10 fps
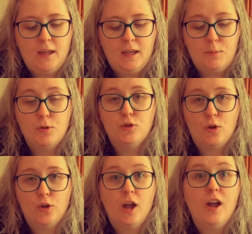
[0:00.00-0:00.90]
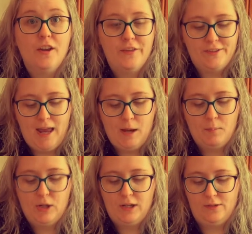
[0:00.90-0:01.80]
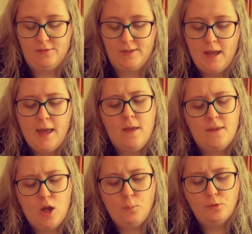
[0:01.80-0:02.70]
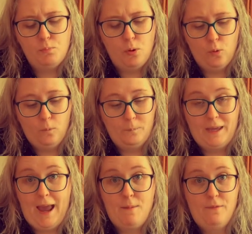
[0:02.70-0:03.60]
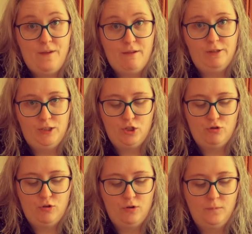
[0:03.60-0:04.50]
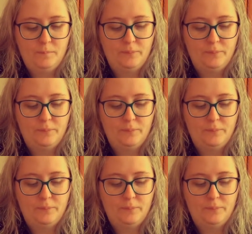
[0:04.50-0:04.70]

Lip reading: He put on another 10 balloons. The upward pull became very strong.